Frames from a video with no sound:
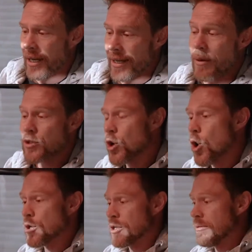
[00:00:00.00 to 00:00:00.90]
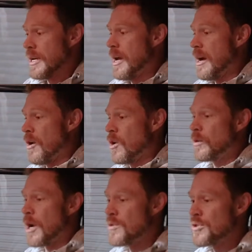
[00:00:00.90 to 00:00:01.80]
Now, it's got a whole
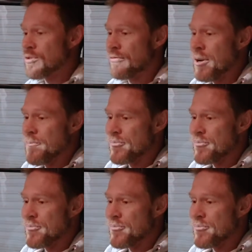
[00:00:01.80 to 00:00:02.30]
host of